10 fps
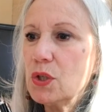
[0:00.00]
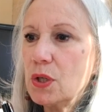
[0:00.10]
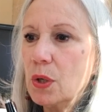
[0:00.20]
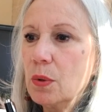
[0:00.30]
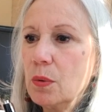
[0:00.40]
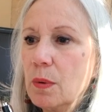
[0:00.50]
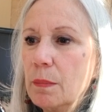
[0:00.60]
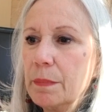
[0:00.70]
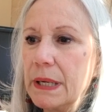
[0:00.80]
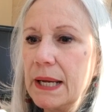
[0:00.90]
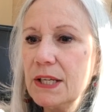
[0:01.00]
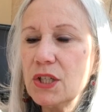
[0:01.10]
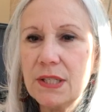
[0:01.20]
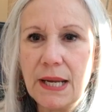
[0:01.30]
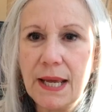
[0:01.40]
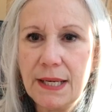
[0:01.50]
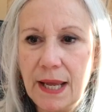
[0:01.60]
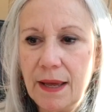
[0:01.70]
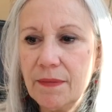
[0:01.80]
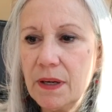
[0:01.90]
So, but I just had to
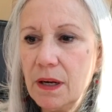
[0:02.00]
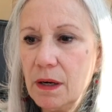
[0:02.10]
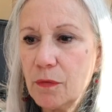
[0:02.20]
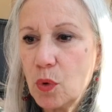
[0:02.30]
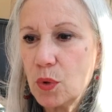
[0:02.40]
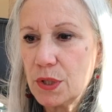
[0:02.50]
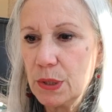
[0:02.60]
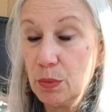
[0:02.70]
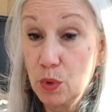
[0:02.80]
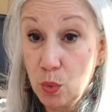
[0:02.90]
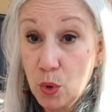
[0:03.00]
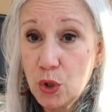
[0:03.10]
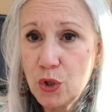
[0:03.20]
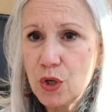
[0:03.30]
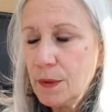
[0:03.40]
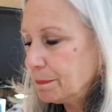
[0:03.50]
have it. And of course, it was orange.